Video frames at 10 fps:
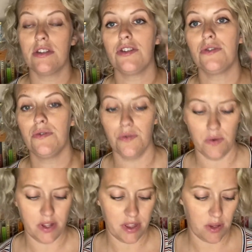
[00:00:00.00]

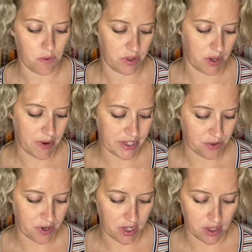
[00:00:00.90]
to the Wordly Wise
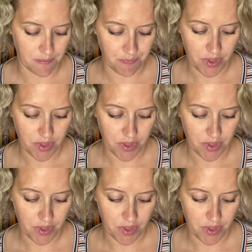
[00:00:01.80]
curriculum.